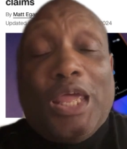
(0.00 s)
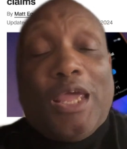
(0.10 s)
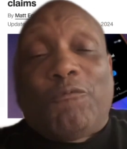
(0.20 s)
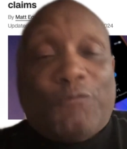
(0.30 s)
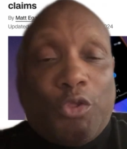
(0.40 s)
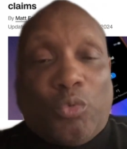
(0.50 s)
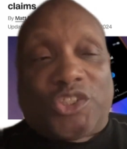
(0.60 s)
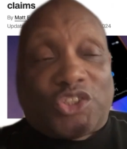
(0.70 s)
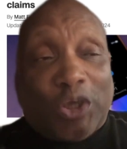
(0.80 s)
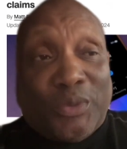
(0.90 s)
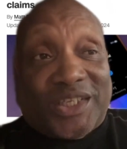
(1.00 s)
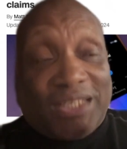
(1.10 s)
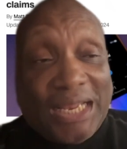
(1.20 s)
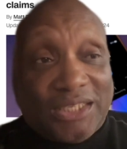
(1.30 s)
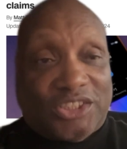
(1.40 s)
If you were so
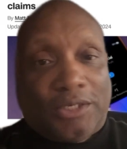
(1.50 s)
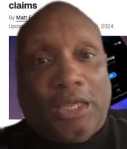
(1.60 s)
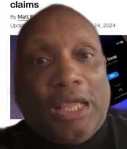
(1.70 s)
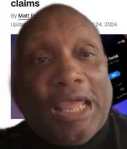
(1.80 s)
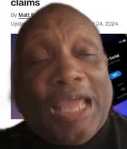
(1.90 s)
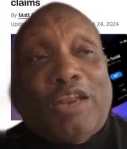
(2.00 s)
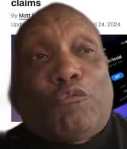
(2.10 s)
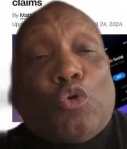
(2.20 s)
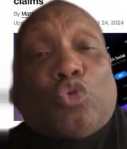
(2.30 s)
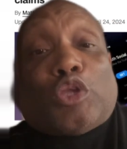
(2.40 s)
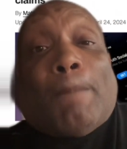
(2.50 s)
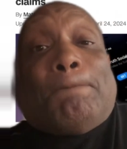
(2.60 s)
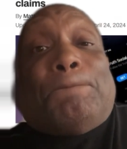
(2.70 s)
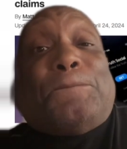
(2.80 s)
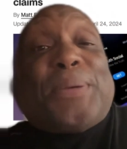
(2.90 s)
intelligent and the rules
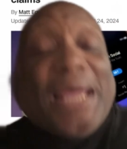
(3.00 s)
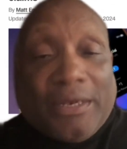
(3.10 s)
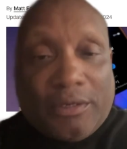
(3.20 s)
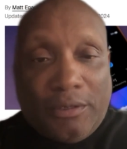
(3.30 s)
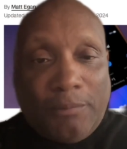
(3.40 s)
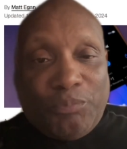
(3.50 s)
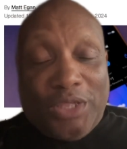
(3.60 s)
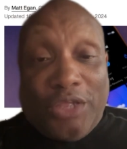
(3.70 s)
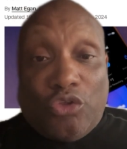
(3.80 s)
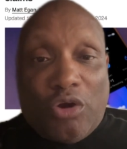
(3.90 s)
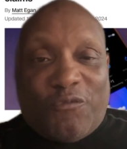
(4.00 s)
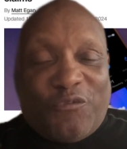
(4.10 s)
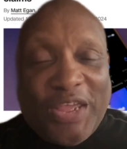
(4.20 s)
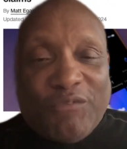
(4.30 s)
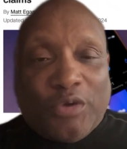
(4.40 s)
are bent in your
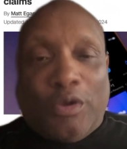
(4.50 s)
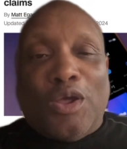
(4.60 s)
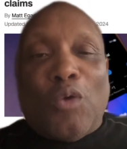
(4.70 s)
favor,